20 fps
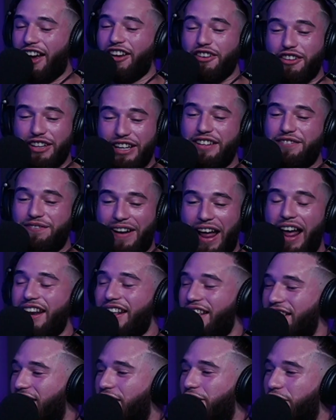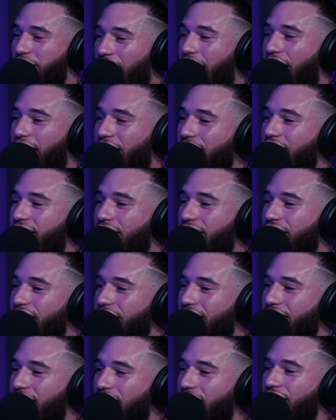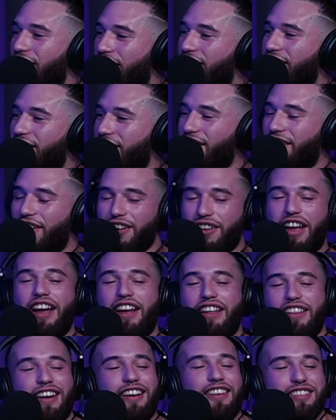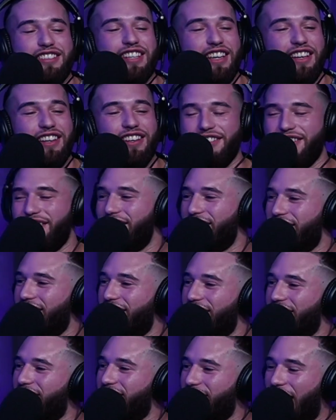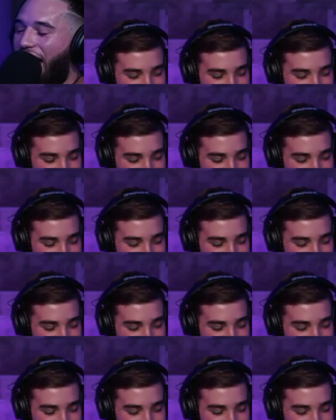I could eat Flanagan's every day. Yeah, I could. Okay, there. Rip see, rolls.